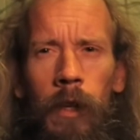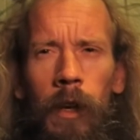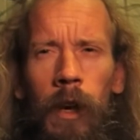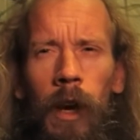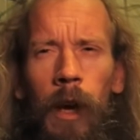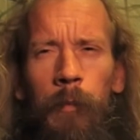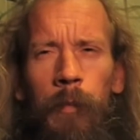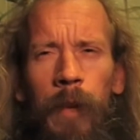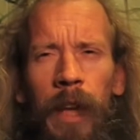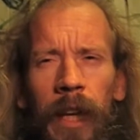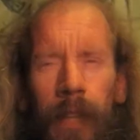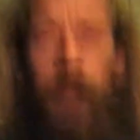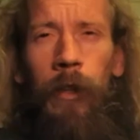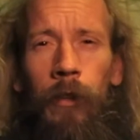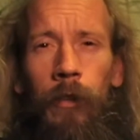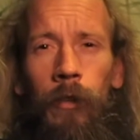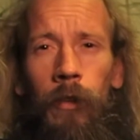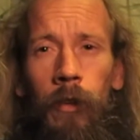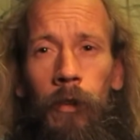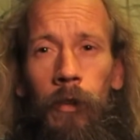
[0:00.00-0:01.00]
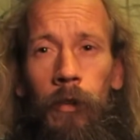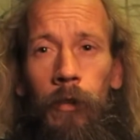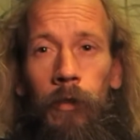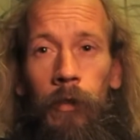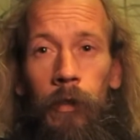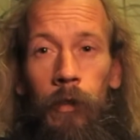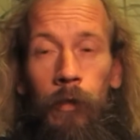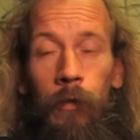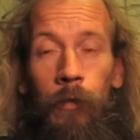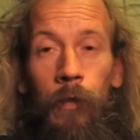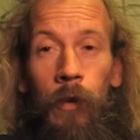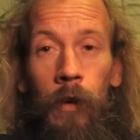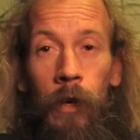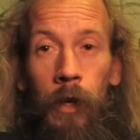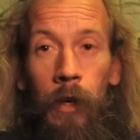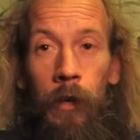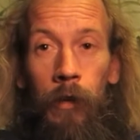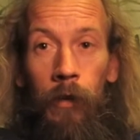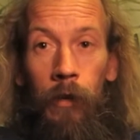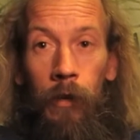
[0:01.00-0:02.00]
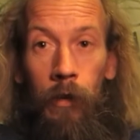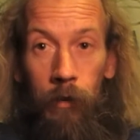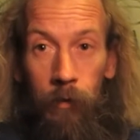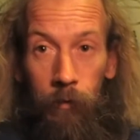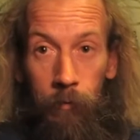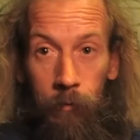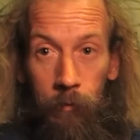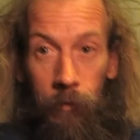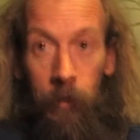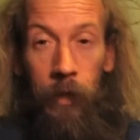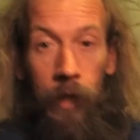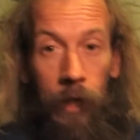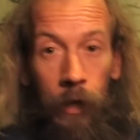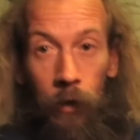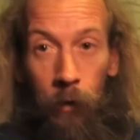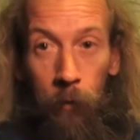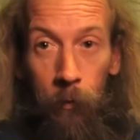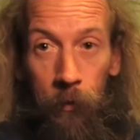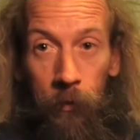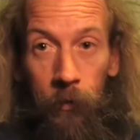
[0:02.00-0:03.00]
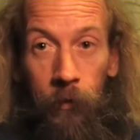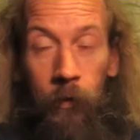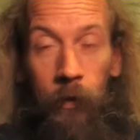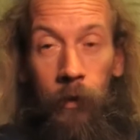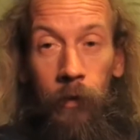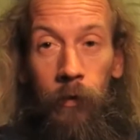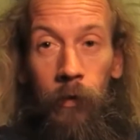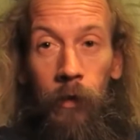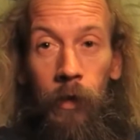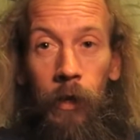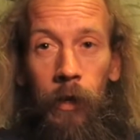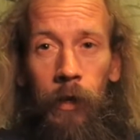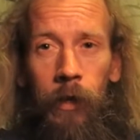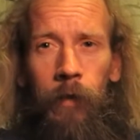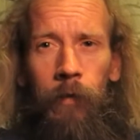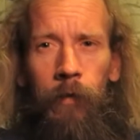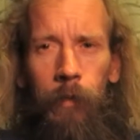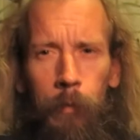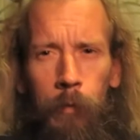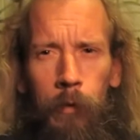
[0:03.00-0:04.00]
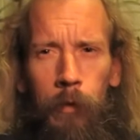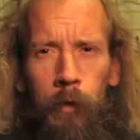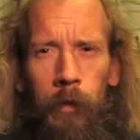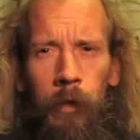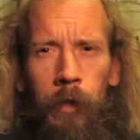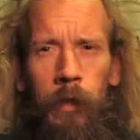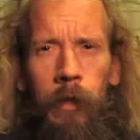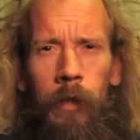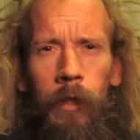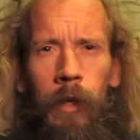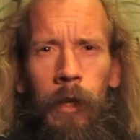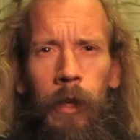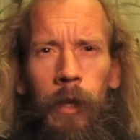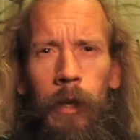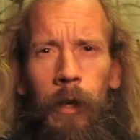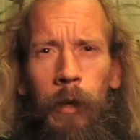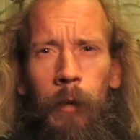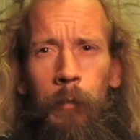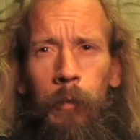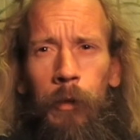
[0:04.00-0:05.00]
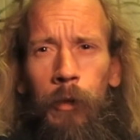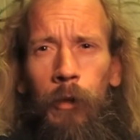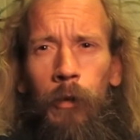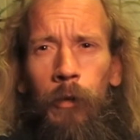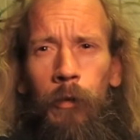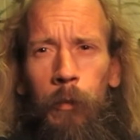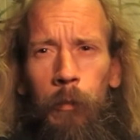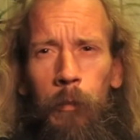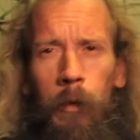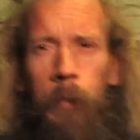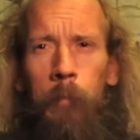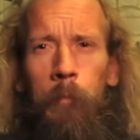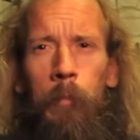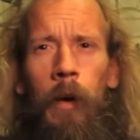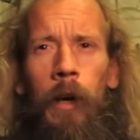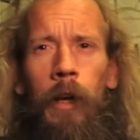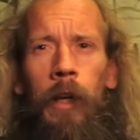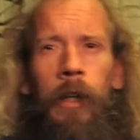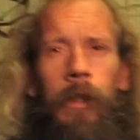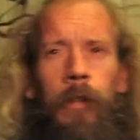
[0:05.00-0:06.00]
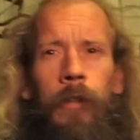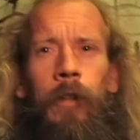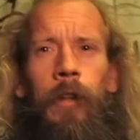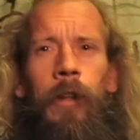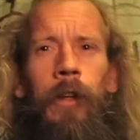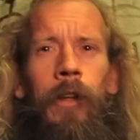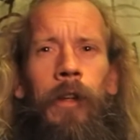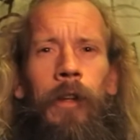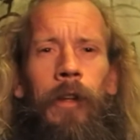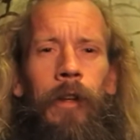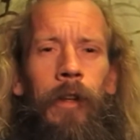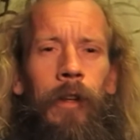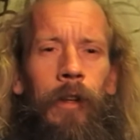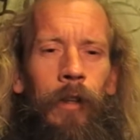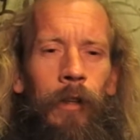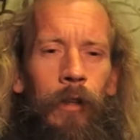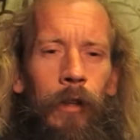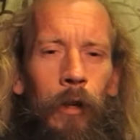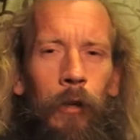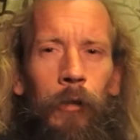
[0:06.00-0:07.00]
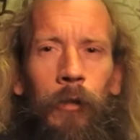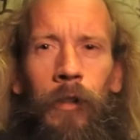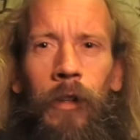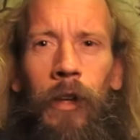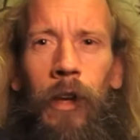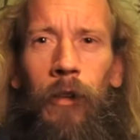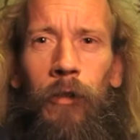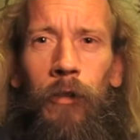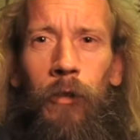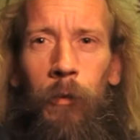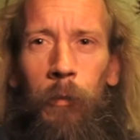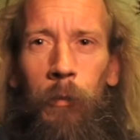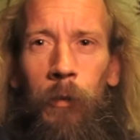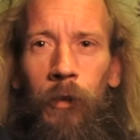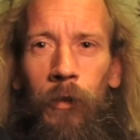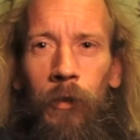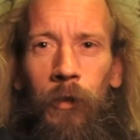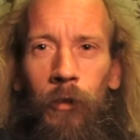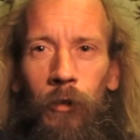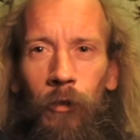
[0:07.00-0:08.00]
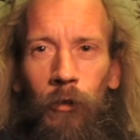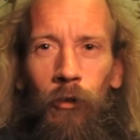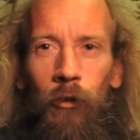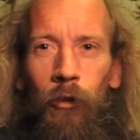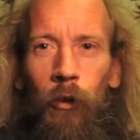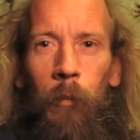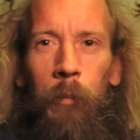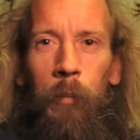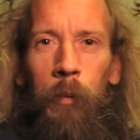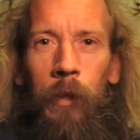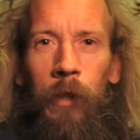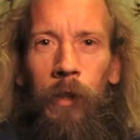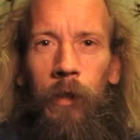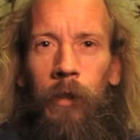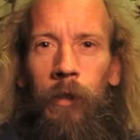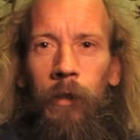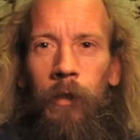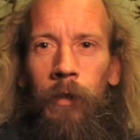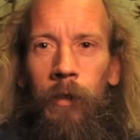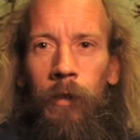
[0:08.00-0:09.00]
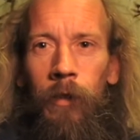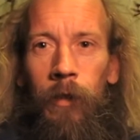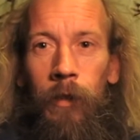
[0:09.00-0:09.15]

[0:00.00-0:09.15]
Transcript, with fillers: I'm knackered, honestly, it's Friday night. I'm getting up at 6.30 every morning. Been using my bike to go to customers and shopping and